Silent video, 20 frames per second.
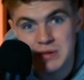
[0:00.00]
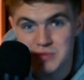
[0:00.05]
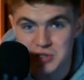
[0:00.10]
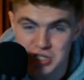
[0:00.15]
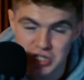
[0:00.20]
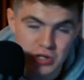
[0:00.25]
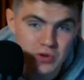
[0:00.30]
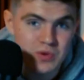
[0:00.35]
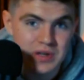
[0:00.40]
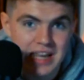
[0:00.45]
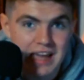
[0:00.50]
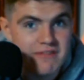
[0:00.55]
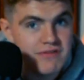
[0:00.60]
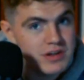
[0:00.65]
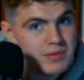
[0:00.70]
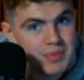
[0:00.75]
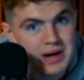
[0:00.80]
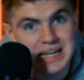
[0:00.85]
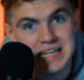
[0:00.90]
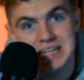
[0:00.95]
shooting
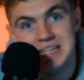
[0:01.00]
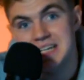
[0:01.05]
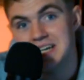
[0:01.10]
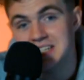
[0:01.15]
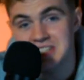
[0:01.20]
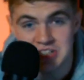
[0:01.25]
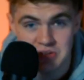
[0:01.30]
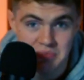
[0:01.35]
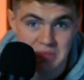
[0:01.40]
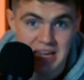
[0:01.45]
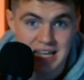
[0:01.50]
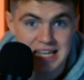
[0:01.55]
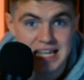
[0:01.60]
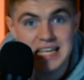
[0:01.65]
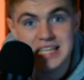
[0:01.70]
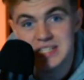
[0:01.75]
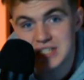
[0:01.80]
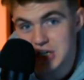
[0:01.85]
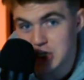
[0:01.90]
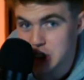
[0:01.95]
everybody doesn't mean
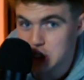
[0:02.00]
he's gonna